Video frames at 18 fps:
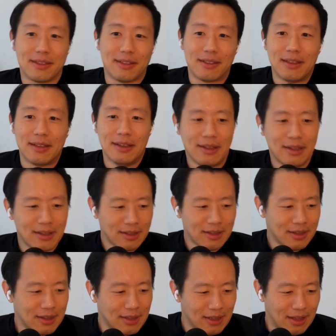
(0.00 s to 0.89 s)
And
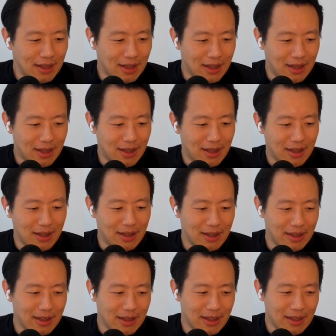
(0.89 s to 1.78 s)

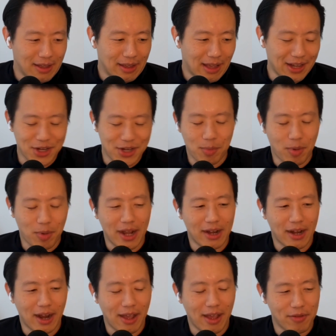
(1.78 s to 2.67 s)
actually, Brian
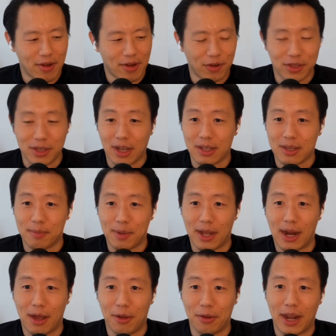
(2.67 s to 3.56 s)
and I have never talked
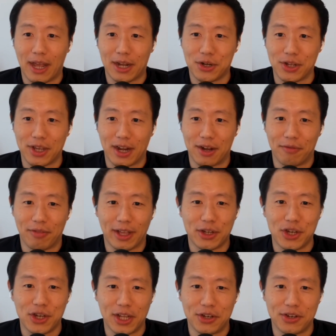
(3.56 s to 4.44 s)
about how it actually kind of
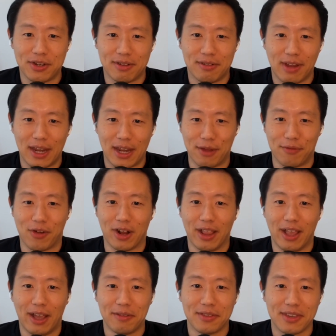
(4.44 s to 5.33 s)
like changed any of our
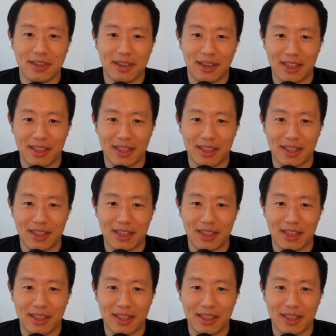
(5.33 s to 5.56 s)
lives.